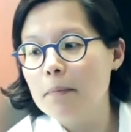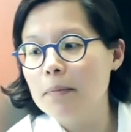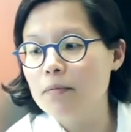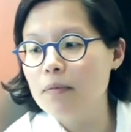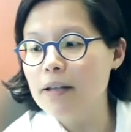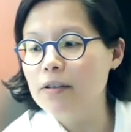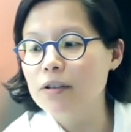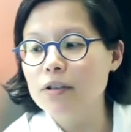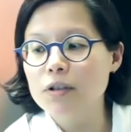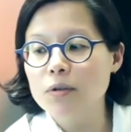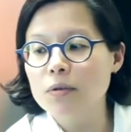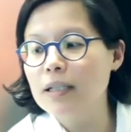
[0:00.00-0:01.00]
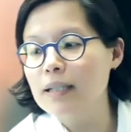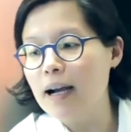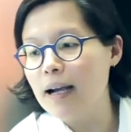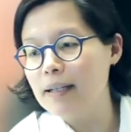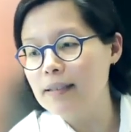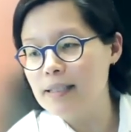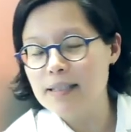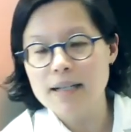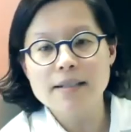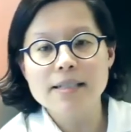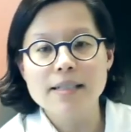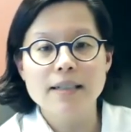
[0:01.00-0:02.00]
but rather you and I
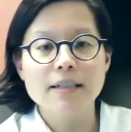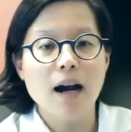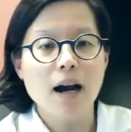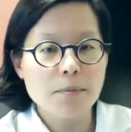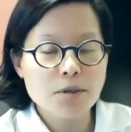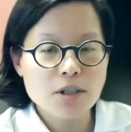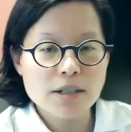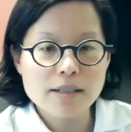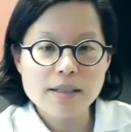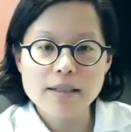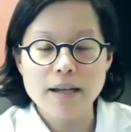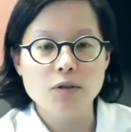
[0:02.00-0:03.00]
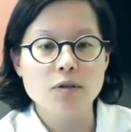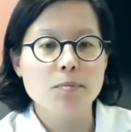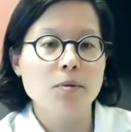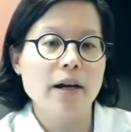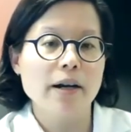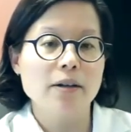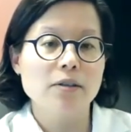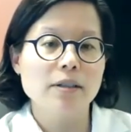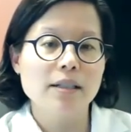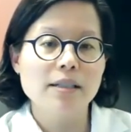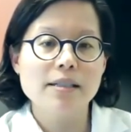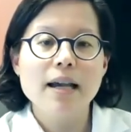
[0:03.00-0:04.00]
discussing options and your
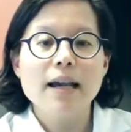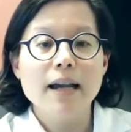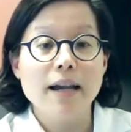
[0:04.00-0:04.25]
priorities